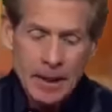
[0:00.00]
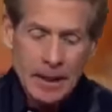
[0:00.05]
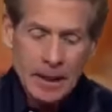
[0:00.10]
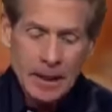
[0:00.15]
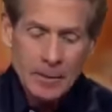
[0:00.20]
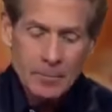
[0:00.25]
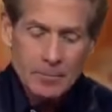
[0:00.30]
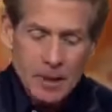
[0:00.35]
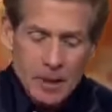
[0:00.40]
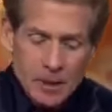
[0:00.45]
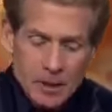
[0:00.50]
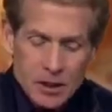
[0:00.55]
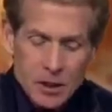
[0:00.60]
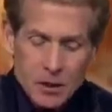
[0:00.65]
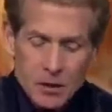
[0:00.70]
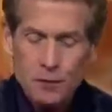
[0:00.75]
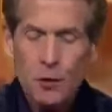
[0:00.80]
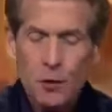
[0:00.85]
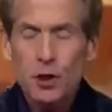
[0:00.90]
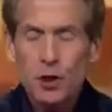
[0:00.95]
He missed
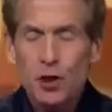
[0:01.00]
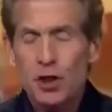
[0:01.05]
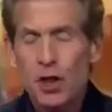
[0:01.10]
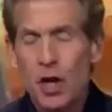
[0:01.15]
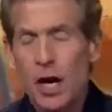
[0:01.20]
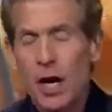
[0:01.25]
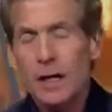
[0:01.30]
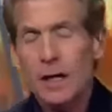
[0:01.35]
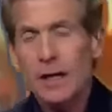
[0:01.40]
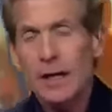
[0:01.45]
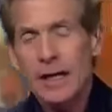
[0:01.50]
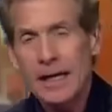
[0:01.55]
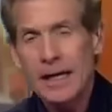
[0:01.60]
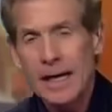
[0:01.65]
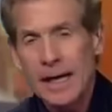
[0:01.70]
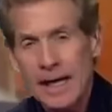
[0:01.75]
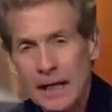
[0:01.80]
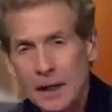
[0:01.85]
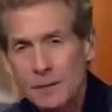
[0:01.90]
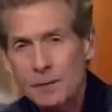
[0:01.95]
his first shot,
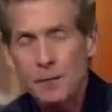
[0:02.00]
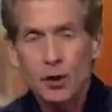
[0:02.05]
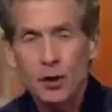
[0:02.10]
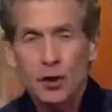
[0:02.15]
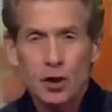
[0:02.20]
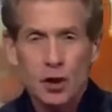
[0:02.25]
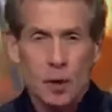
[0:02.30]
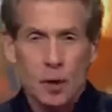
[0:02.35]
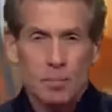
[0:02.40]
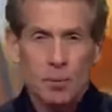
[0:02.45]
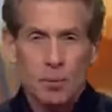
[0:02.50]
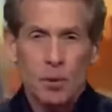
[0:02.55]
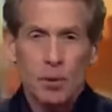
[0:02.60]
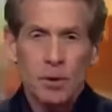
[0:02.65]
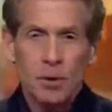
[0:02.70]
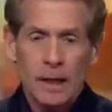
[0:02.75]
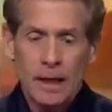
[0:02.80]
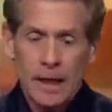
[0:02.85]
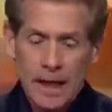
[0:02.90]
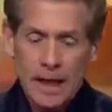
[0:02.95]
an 8-foot
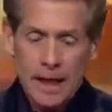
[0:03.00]
jumper.